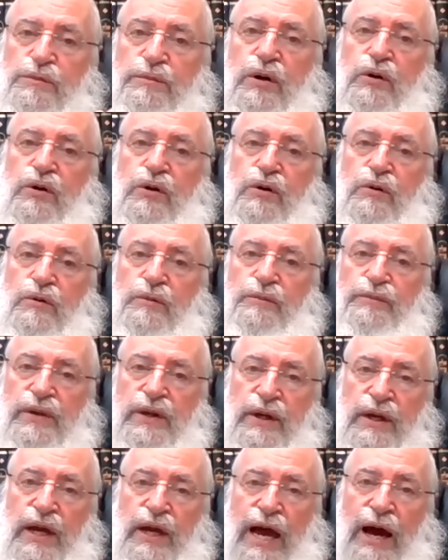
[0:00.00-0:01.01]
Baruch Hu.
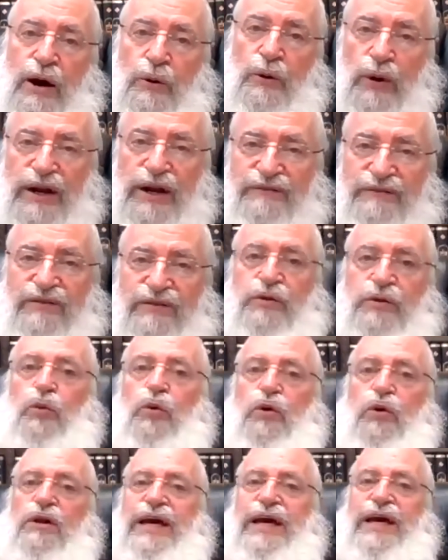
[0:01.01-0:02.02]
And whatever the
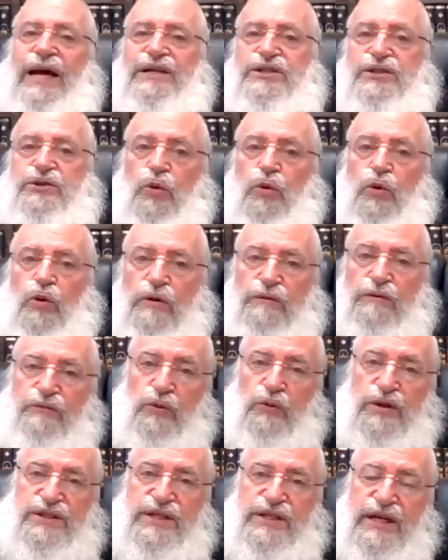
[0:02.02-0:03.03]
world has to
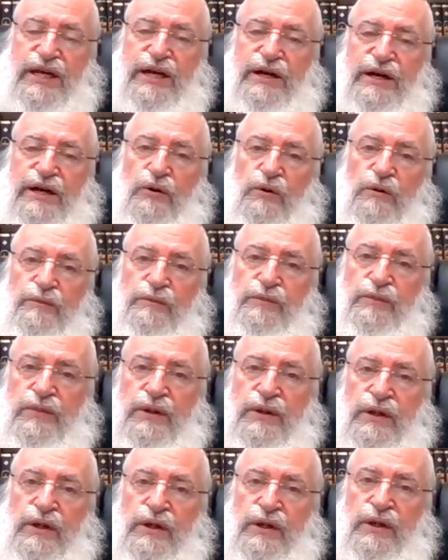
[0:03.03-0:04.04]
offer is here
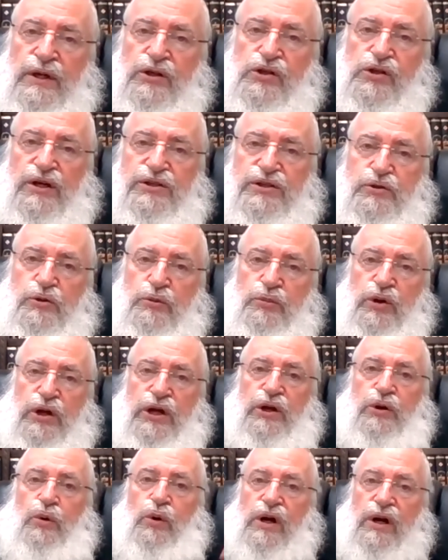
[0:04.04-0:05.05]
just to
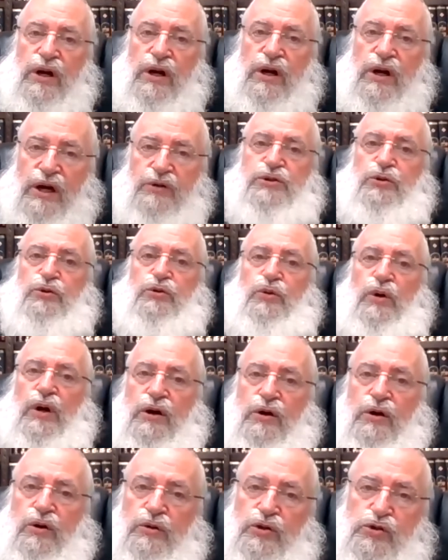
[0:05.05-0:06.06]
bring you closer to
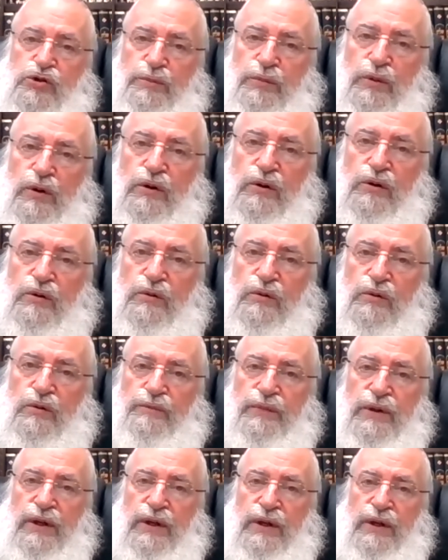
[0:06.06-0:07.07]
HaKadosh Baruch Hu
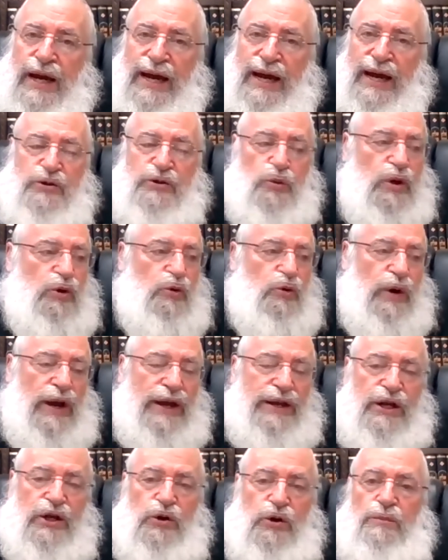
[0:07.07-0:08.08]
and to
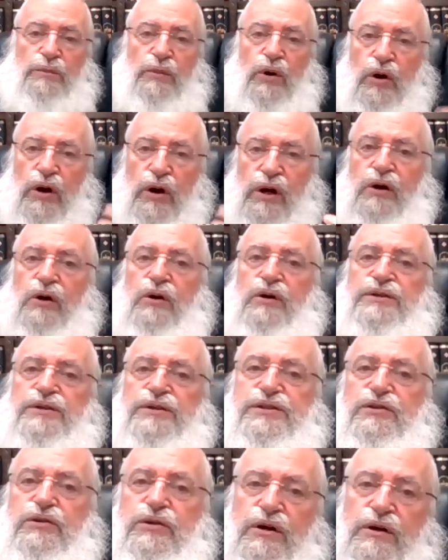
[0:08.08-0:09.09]
ingrain in you more Koras
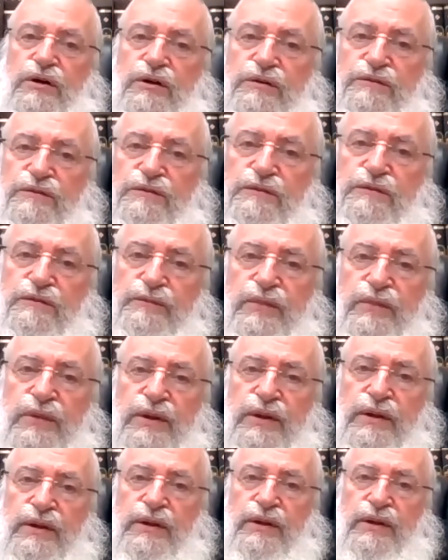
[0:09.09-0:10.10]
HaTov.
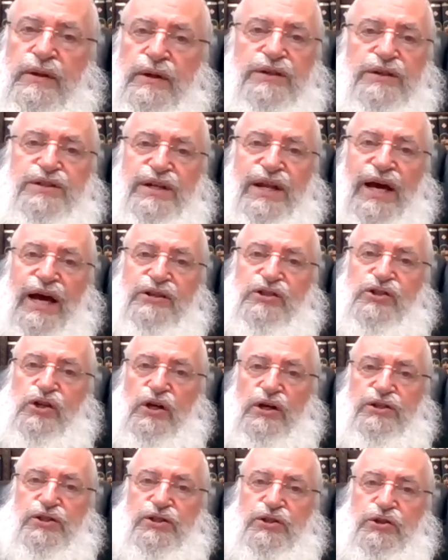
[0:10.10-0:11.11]
It's not
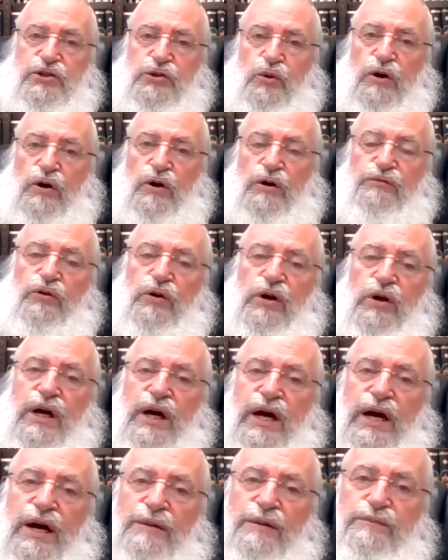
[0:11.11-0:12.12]
just to
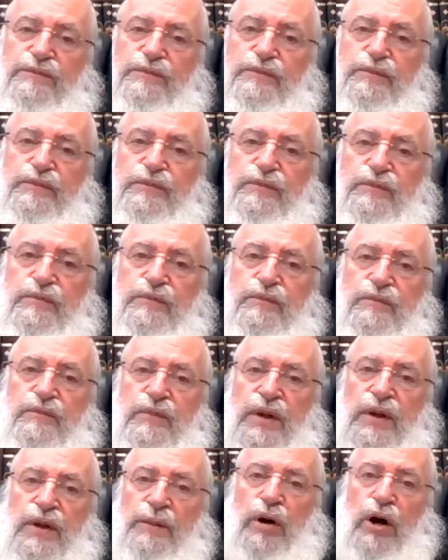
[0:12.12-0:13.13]
overcome.
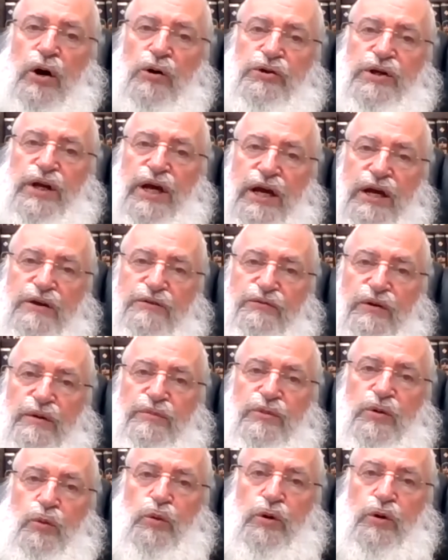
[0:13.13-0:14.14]
Partake
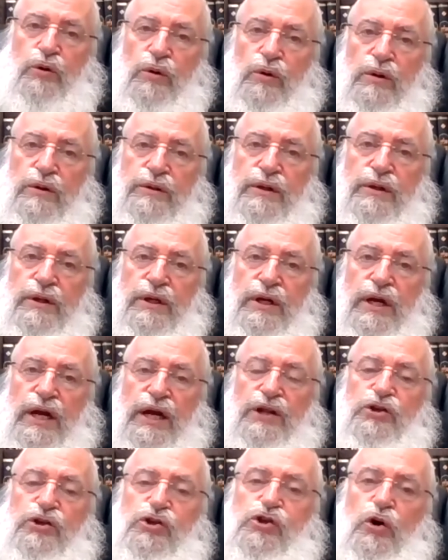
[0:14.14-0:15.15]
from the world.
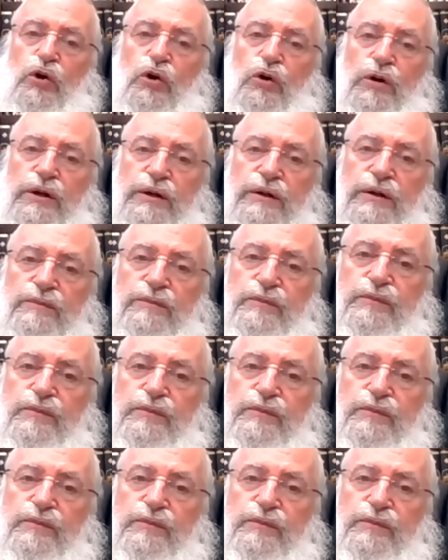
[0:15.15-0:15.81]
Enjoy.